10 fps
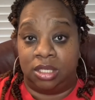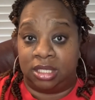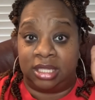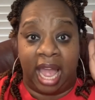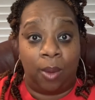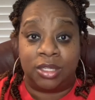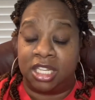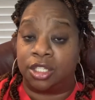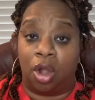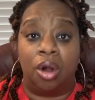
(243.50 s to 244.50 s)
that was
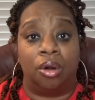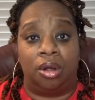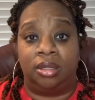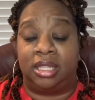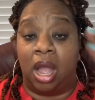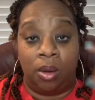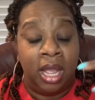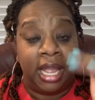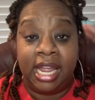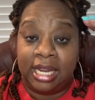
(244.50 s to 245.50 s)
his girl. That
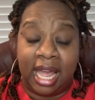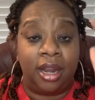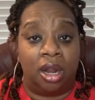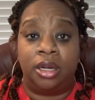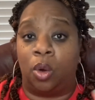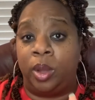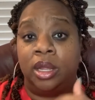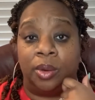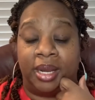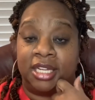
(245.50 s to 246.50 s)
he let her know we
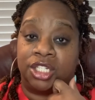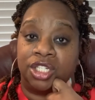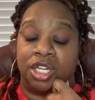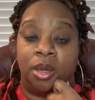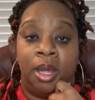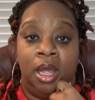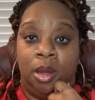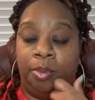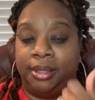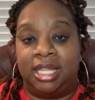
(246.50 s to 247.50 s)
in a relationship,
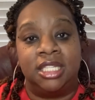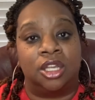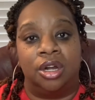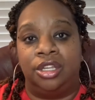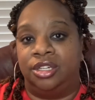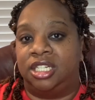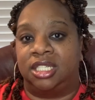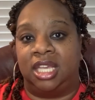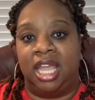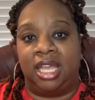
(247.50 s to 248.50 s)
but this girl, you're
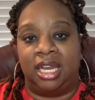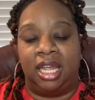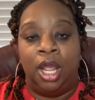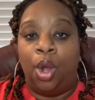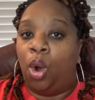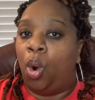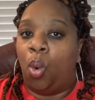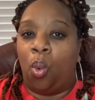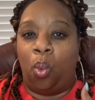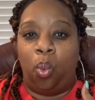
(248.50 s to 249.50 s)
just kicking it.
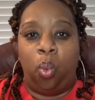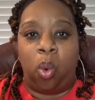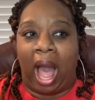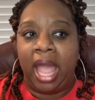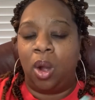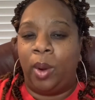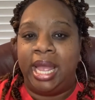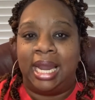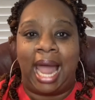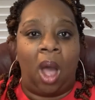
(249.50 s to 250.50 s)
Why are we
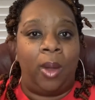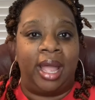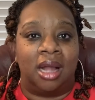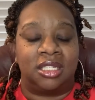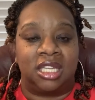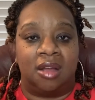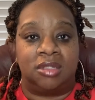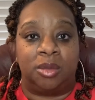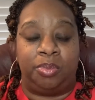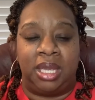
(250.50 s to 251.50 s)
allowing
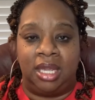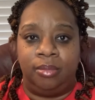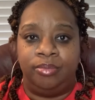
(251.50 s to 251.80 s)
ourselves to be